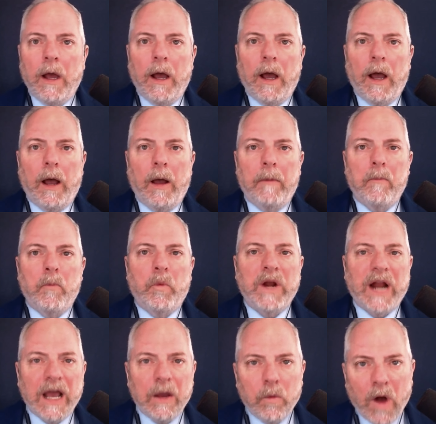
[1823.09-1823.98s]
Uh,
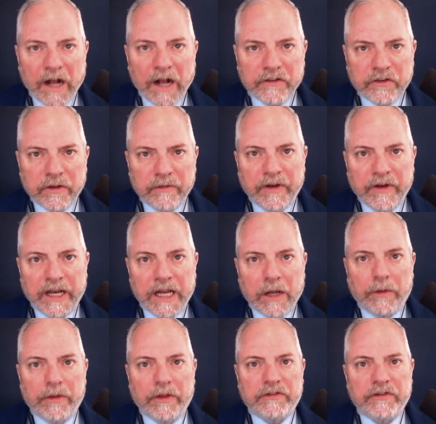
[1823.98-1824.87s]
when I watch the
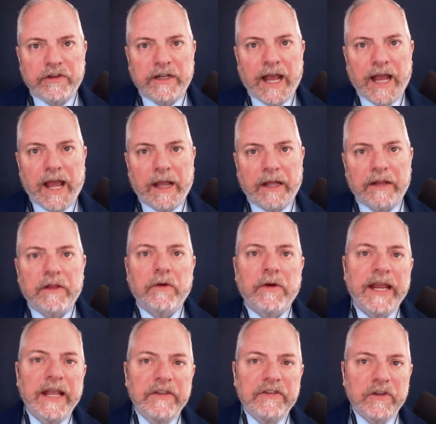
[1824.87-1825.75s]
video of this attack, there
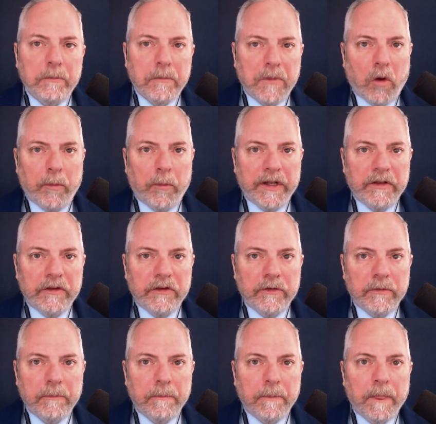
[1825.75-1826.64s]
is a
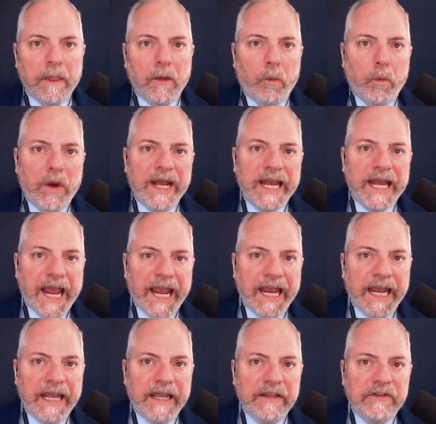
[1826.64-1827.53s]
moment when
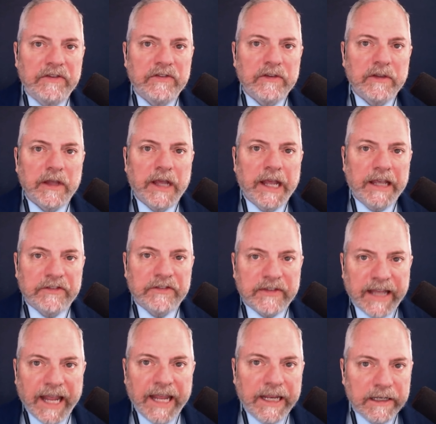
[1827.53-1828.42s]
Hayes is
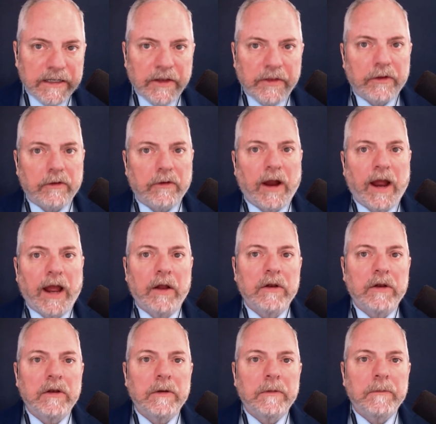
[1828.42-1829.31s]
taken to the
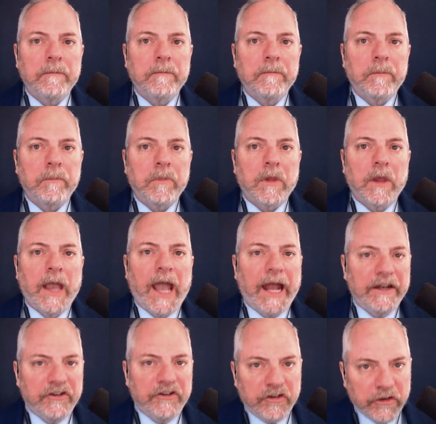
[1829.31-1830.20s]
ground,
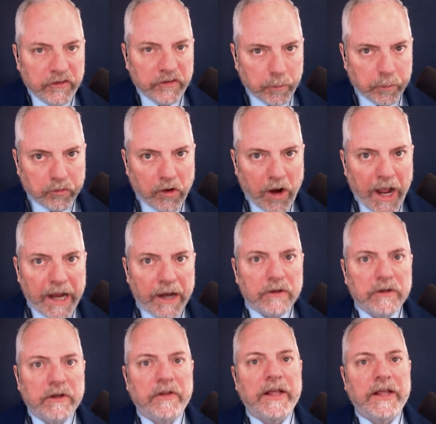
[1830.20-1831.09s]
and just
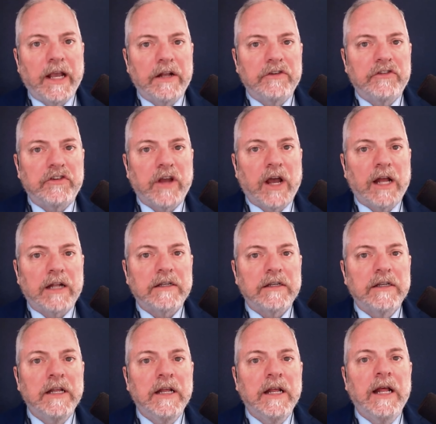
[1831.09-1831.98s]
prior to the gunshot,
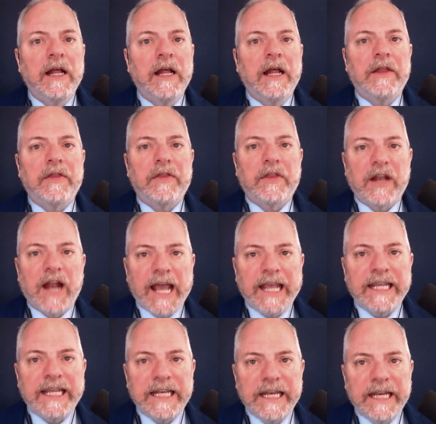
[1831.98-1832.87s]
that
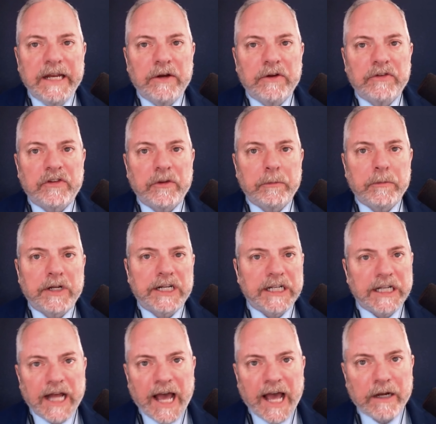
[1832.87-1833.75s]
I can hear some
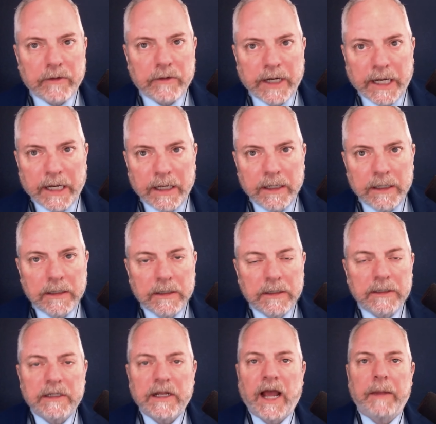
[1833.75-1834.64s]
clattering
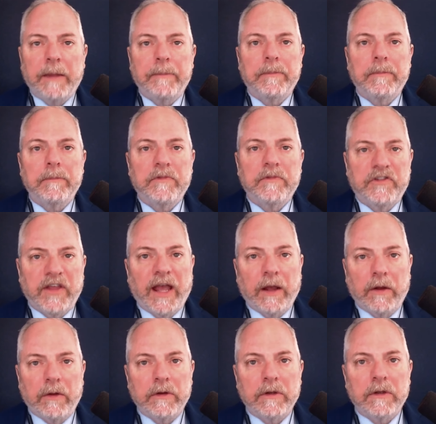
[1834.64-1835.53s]
type
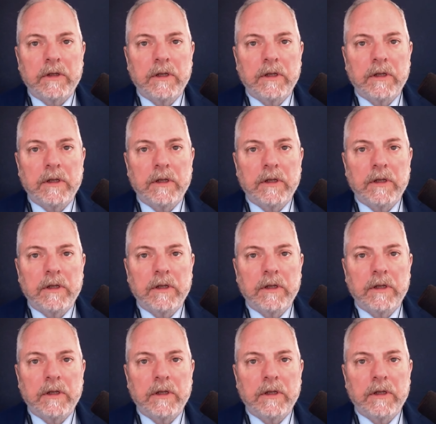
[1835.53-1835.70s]
sound.